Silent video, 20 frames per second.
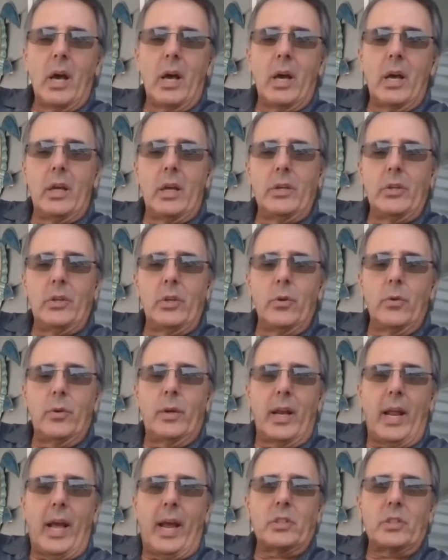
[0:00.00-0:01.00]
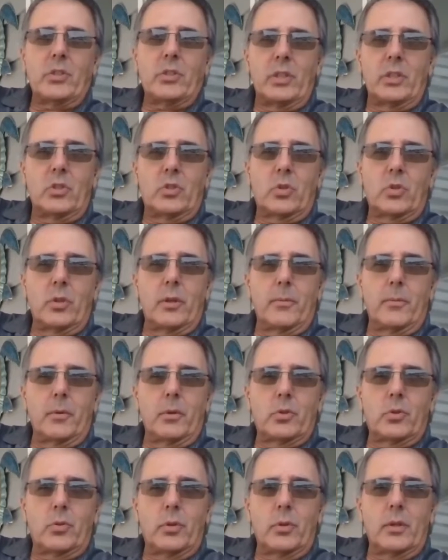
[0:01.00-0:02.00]
you can actually
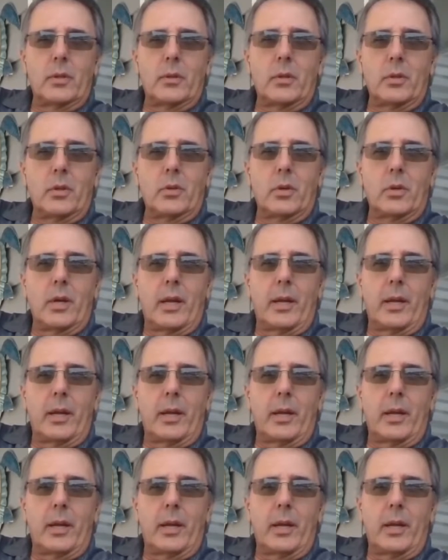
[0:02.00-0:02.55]
trigger